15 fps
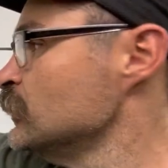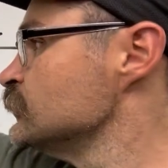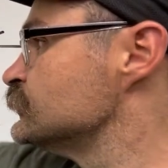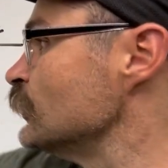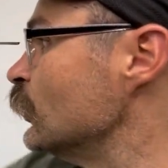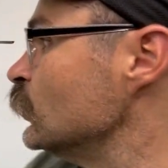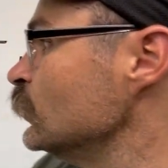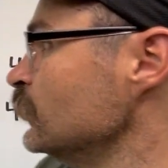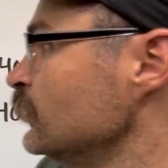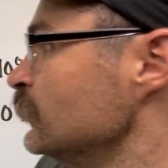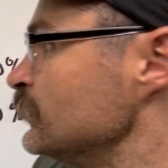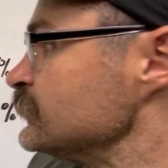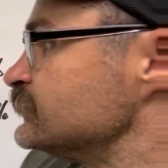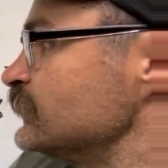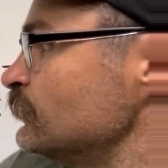So
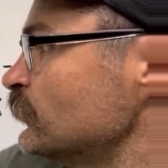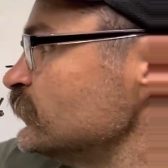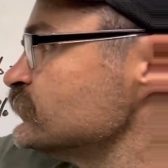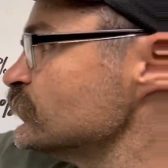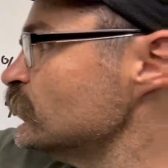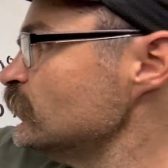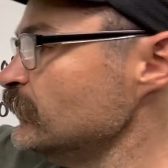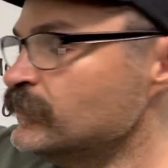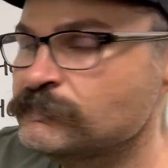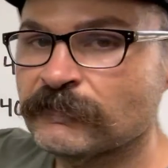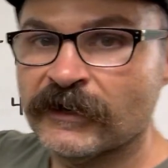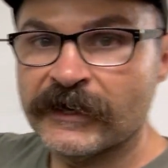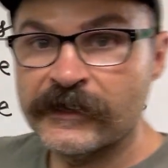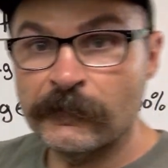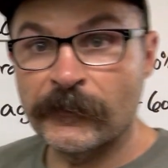temperature, in
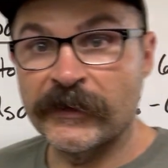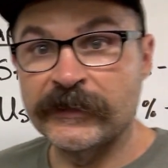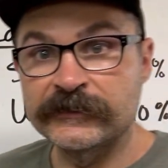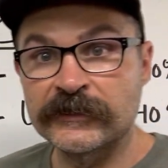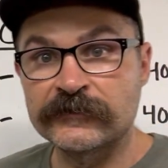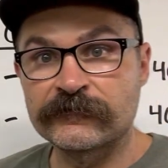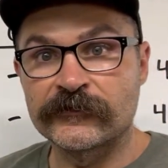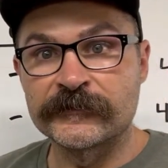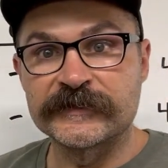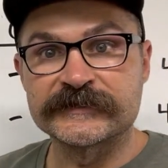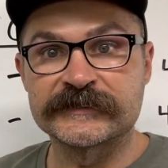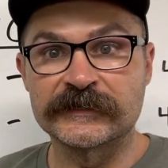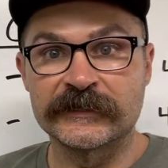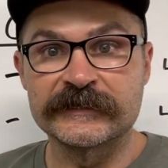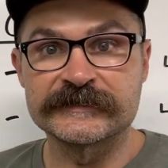my opinion, from the
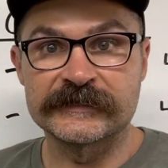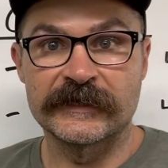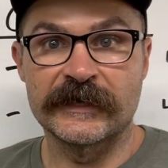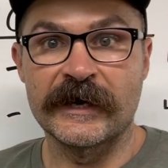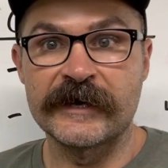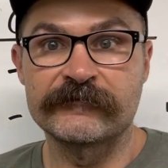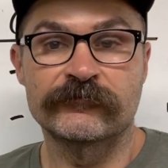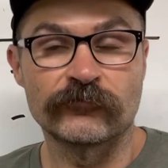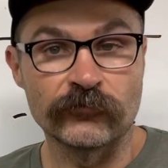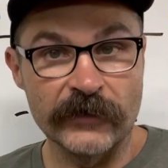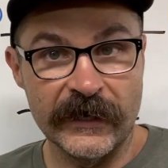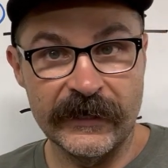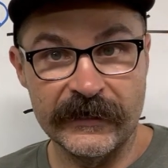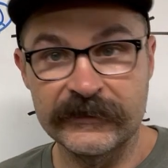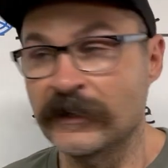studies that I've
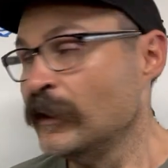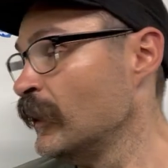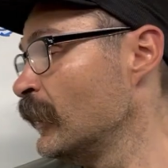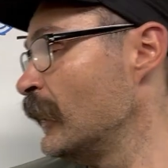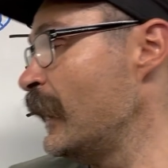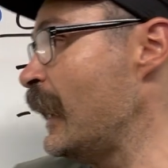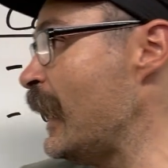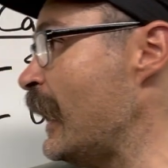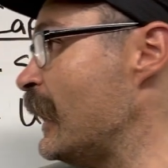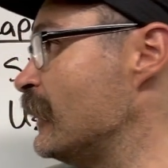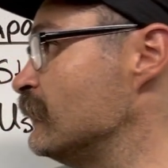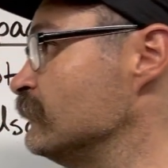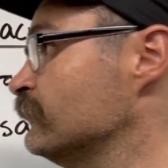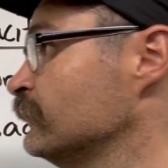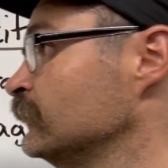read,
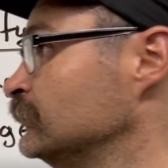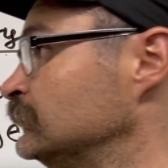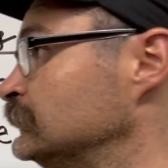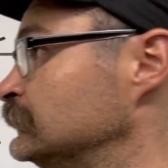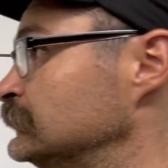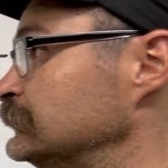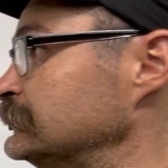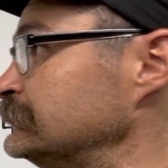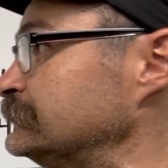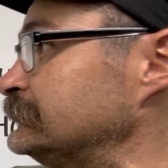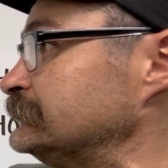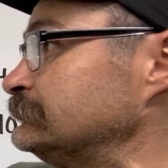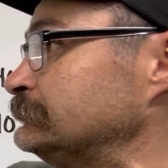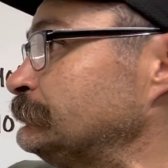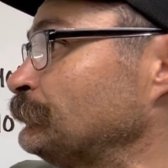have
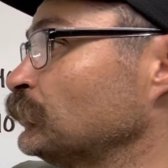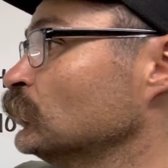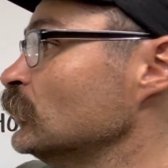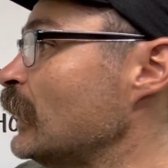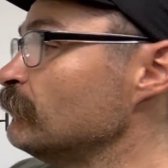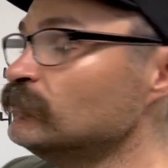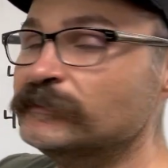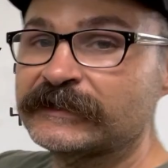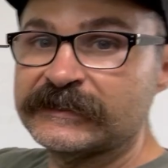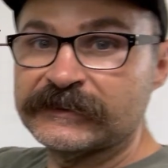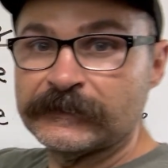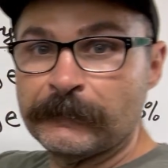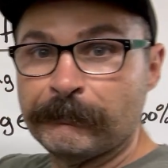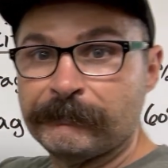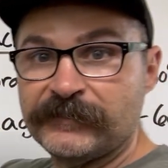probably
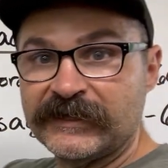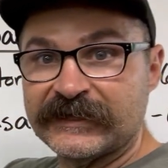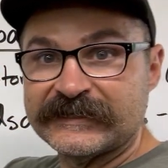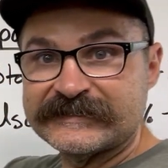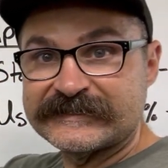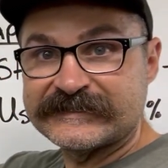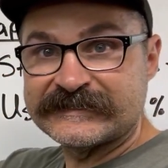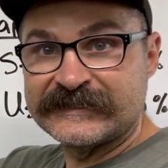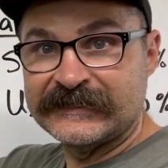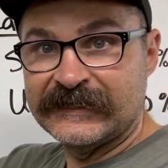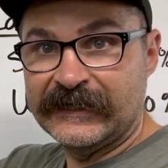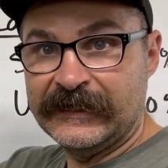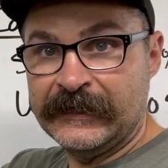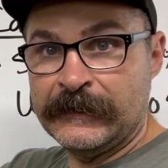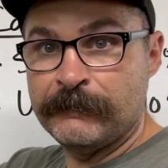the biggest
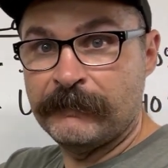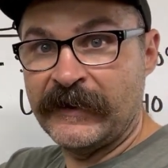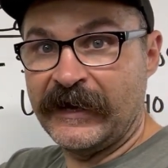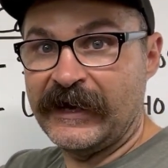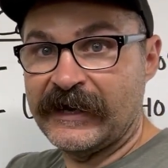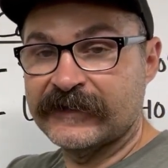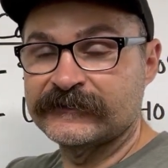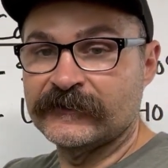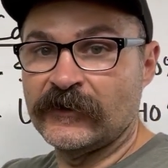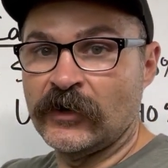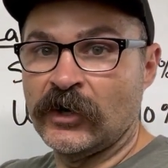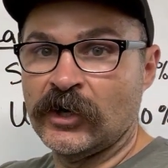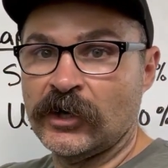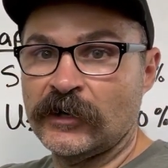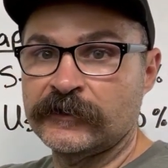impact
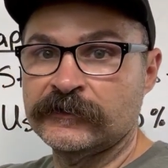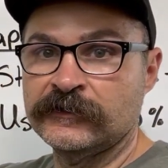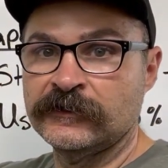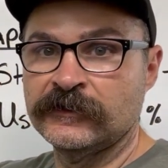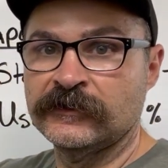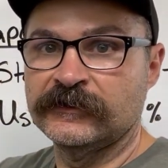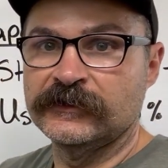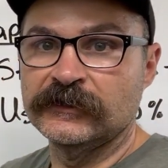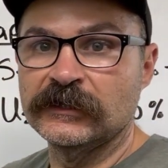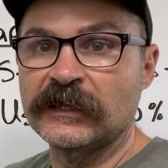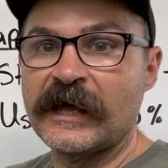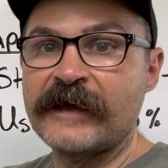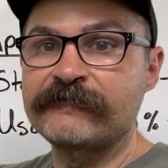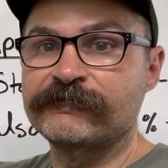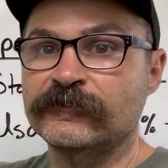on the
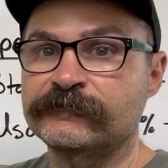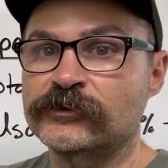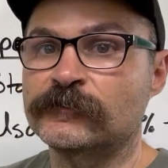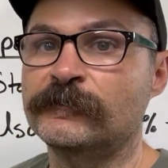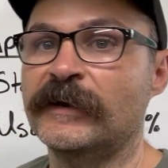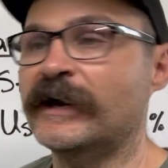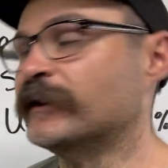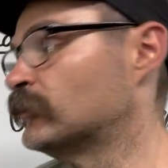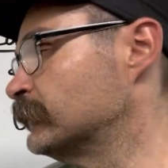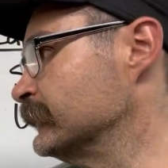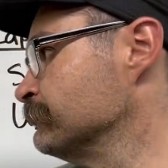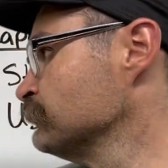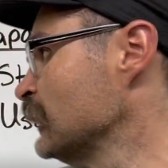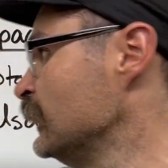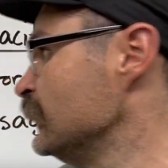life of your
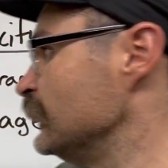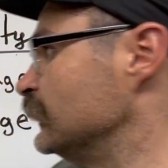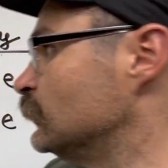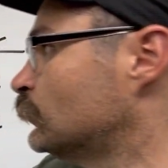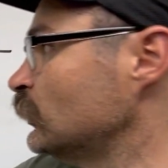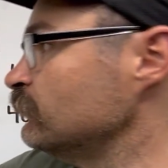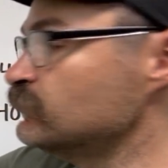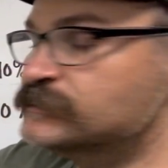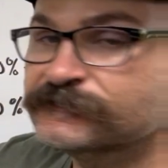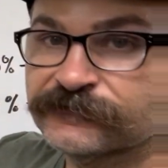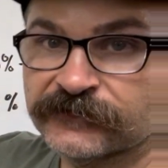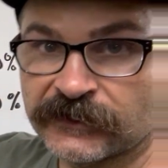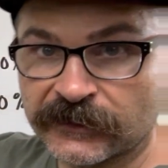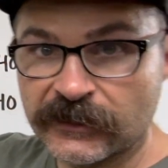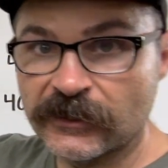battery. In a previous
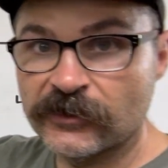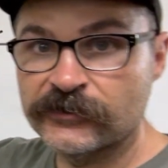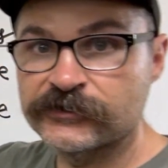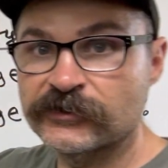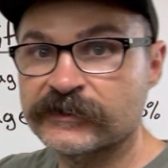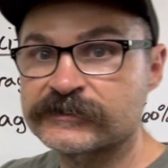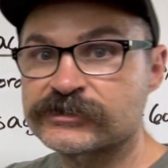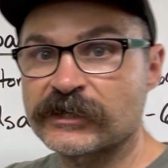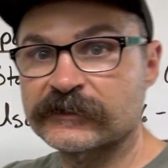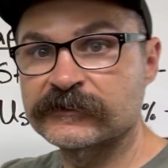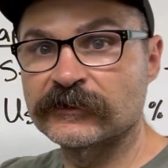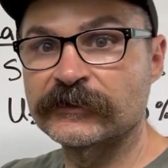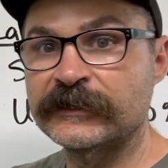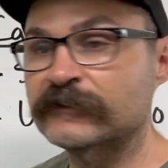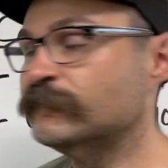video, you can check
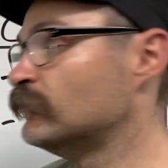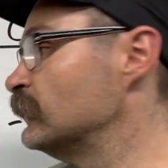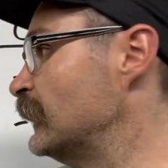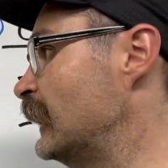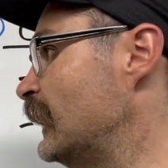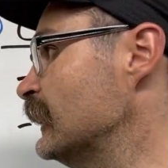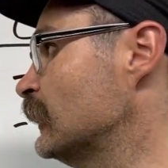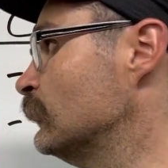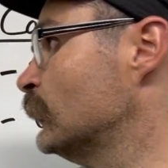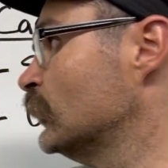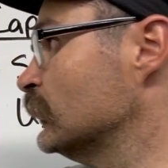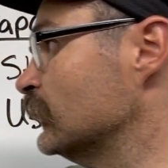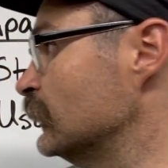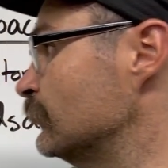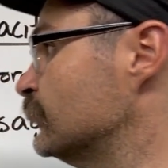the link for that. I'll
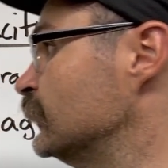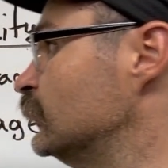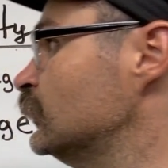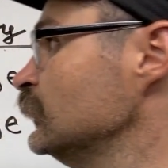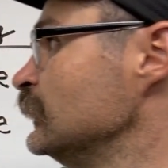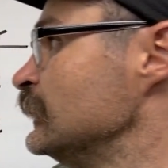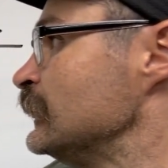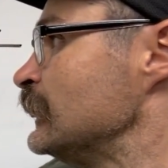put it up here.